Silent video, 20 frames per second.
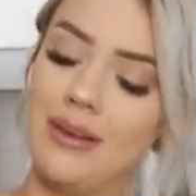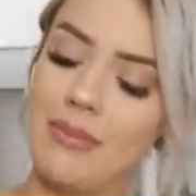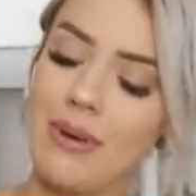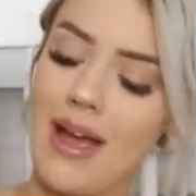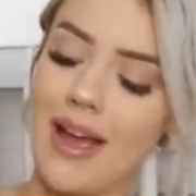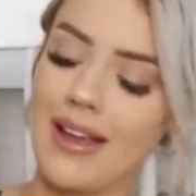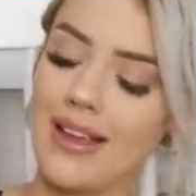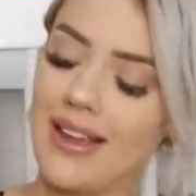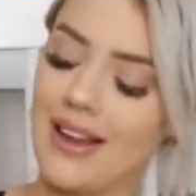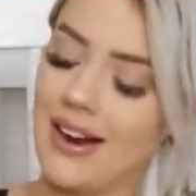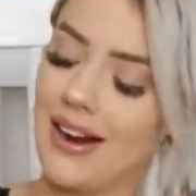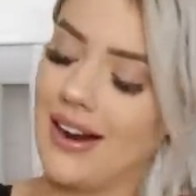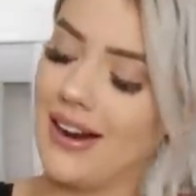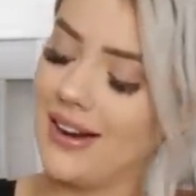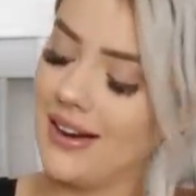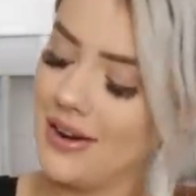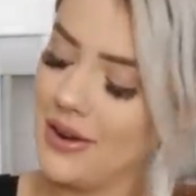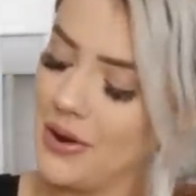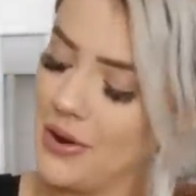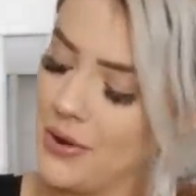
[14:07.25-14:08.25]
back
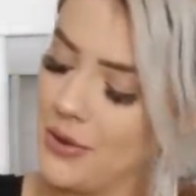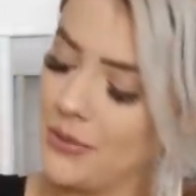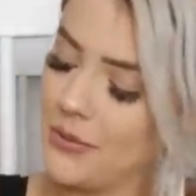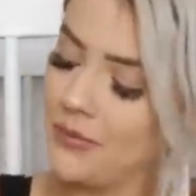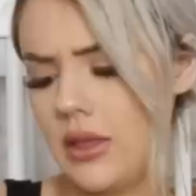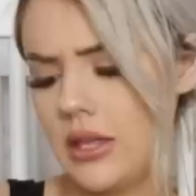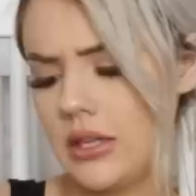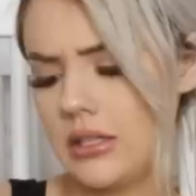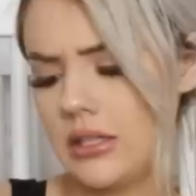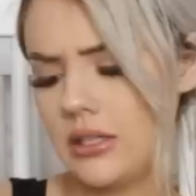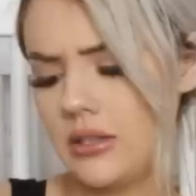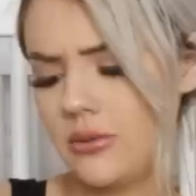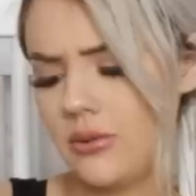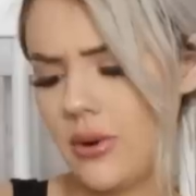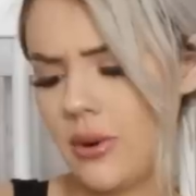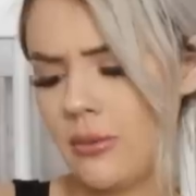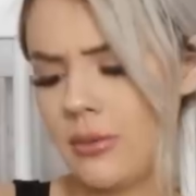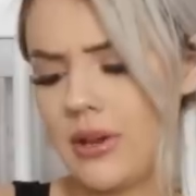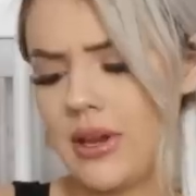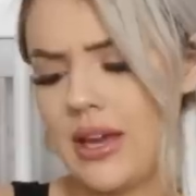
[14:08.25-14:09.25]
here. This is
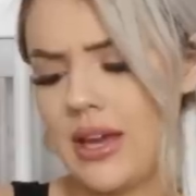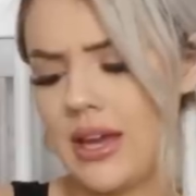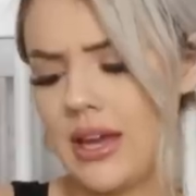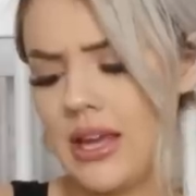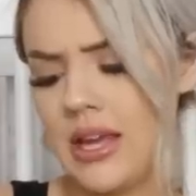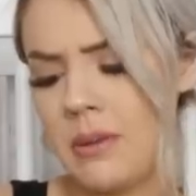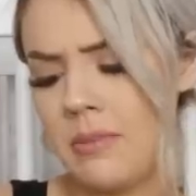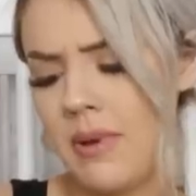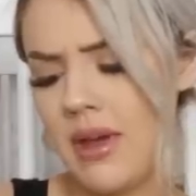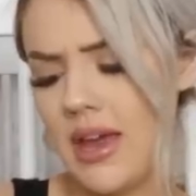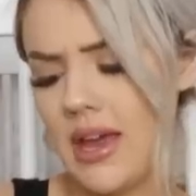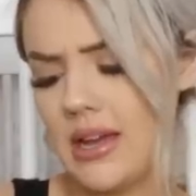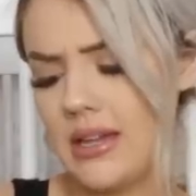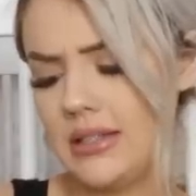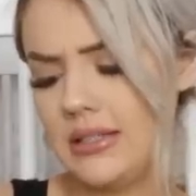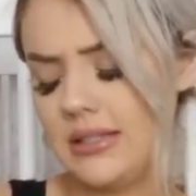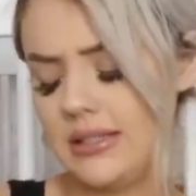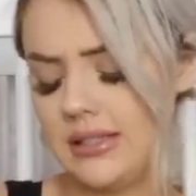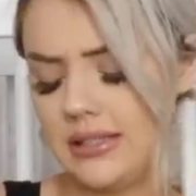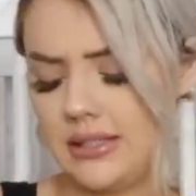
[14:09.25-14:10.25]
from Kickee
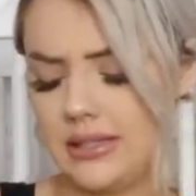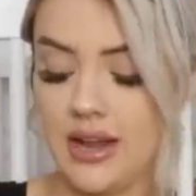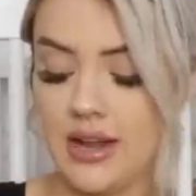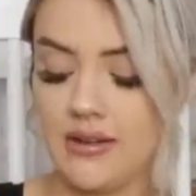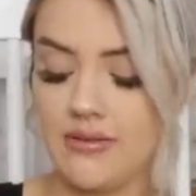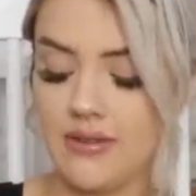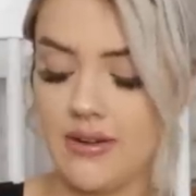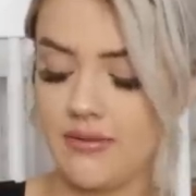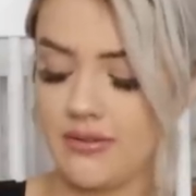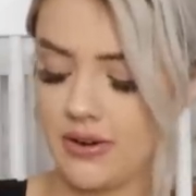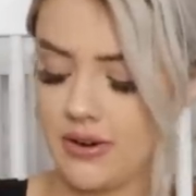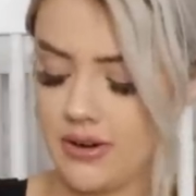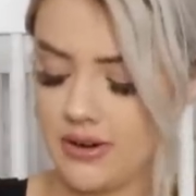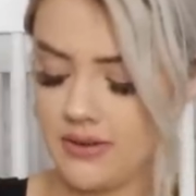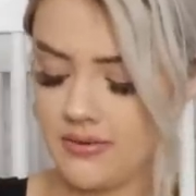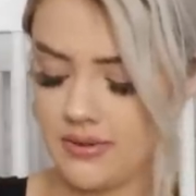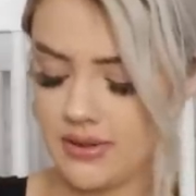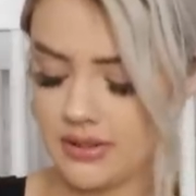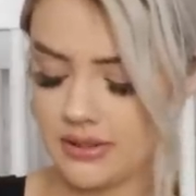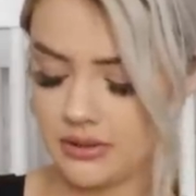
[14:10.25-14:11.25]
Pants. I've never
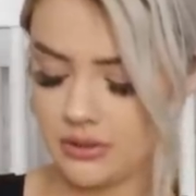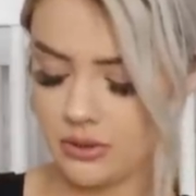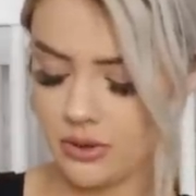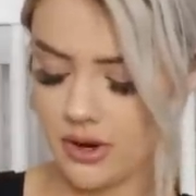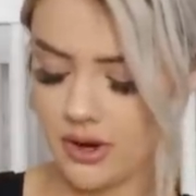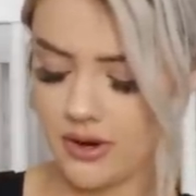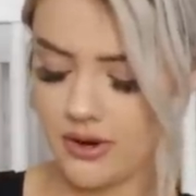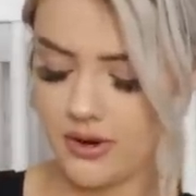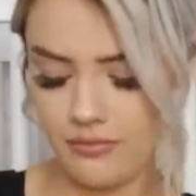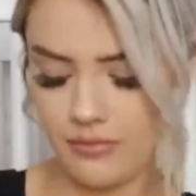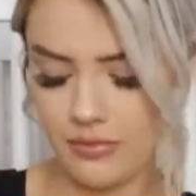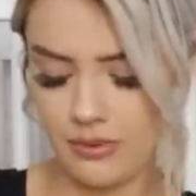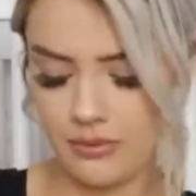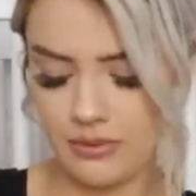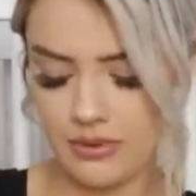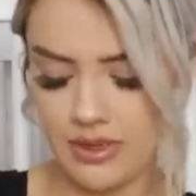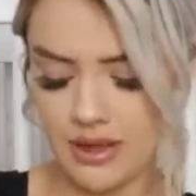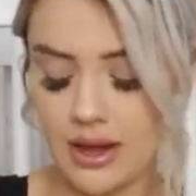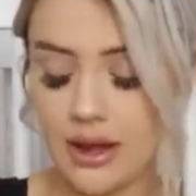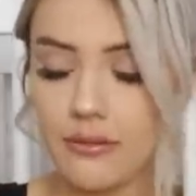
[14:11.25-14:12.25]
heard of this store.
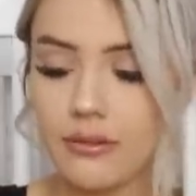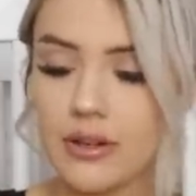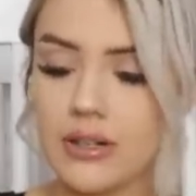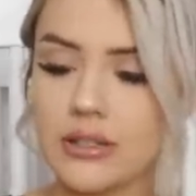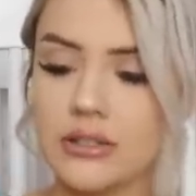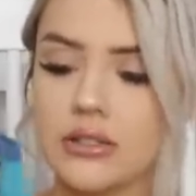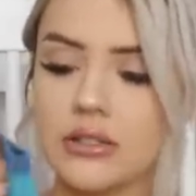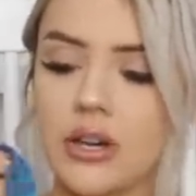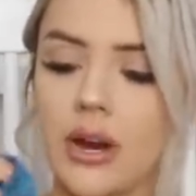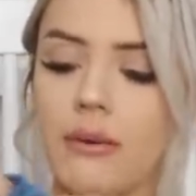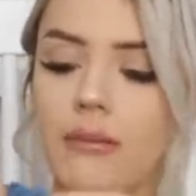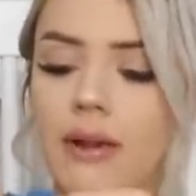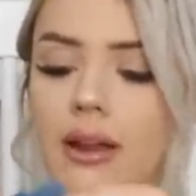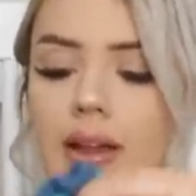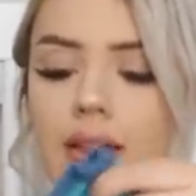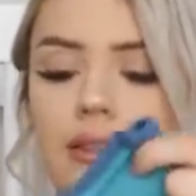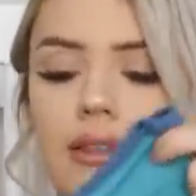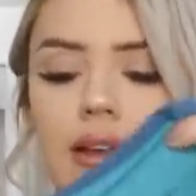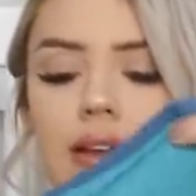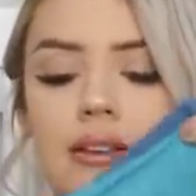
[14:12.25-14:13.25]
Maybe they have an Instagram. I
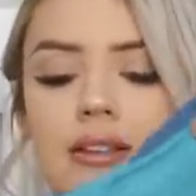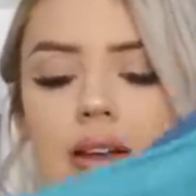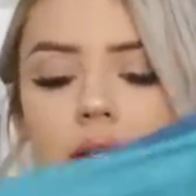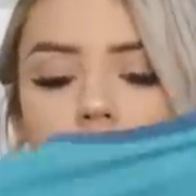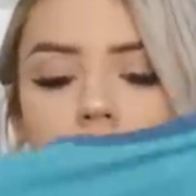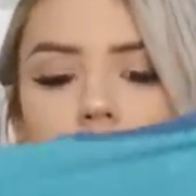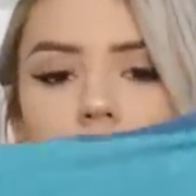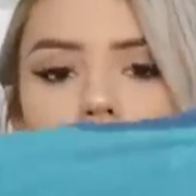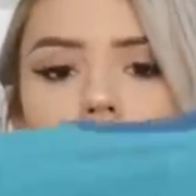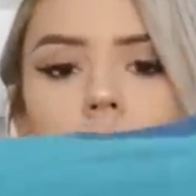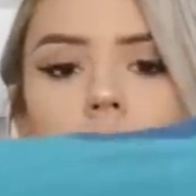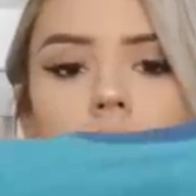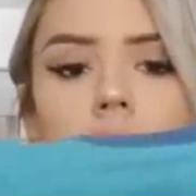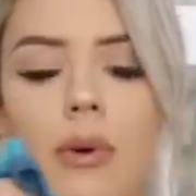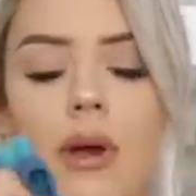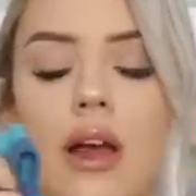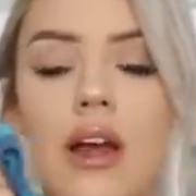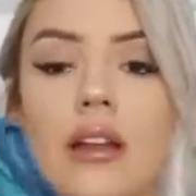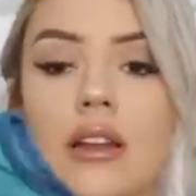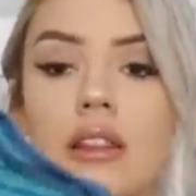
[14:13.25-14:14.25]
can link it down below.
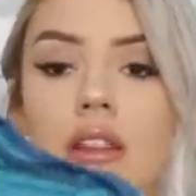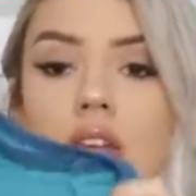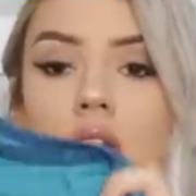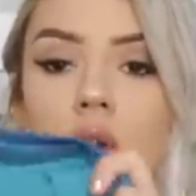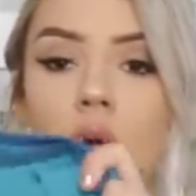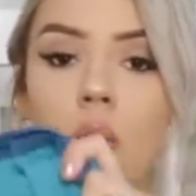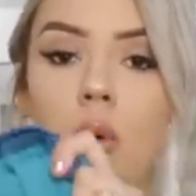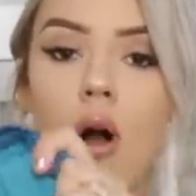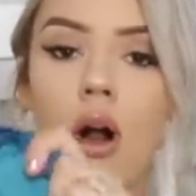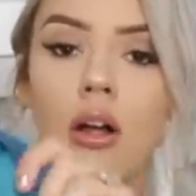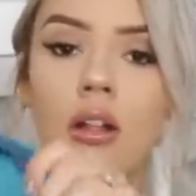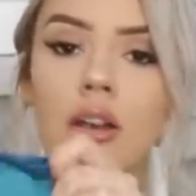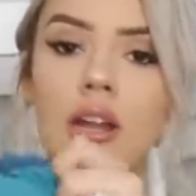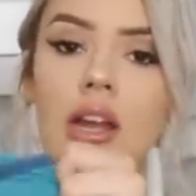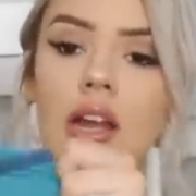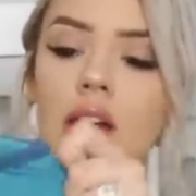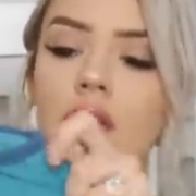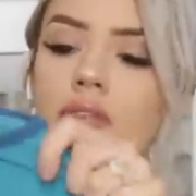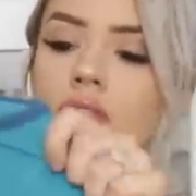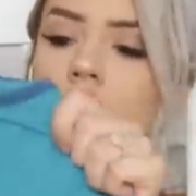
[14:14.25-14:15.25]
But the
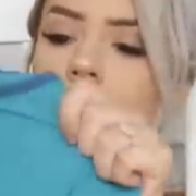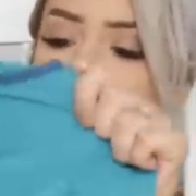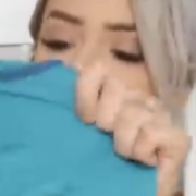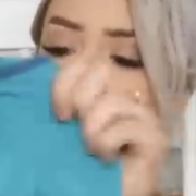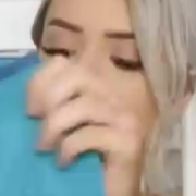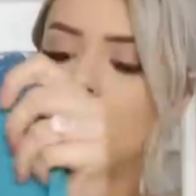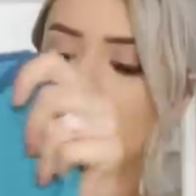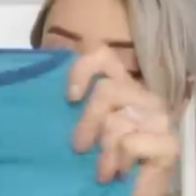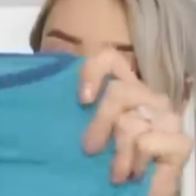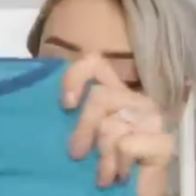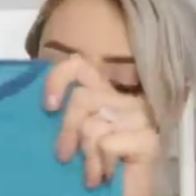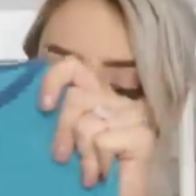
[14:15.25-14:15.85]
quality of this, oh